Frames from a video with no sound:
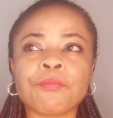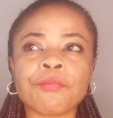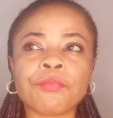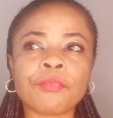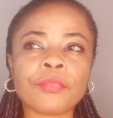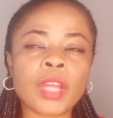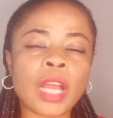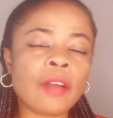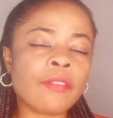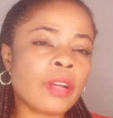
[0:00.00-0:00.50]

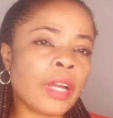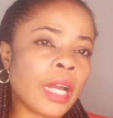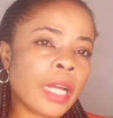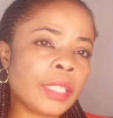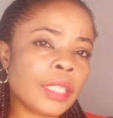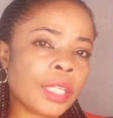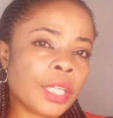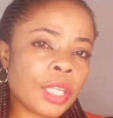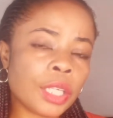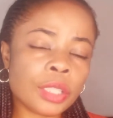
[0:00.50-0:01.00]
I've
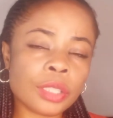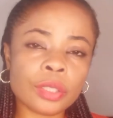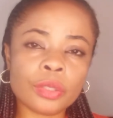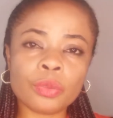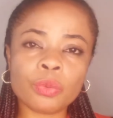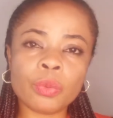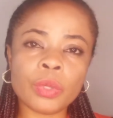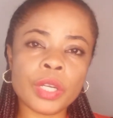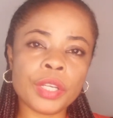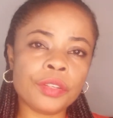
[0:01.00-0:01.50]
had a
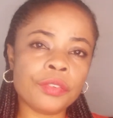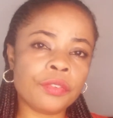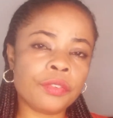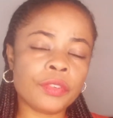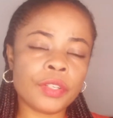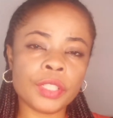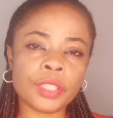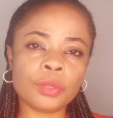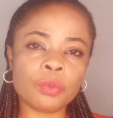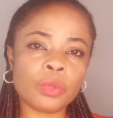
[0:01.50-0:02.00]
cases where a
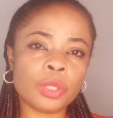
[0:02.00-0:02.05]
friend,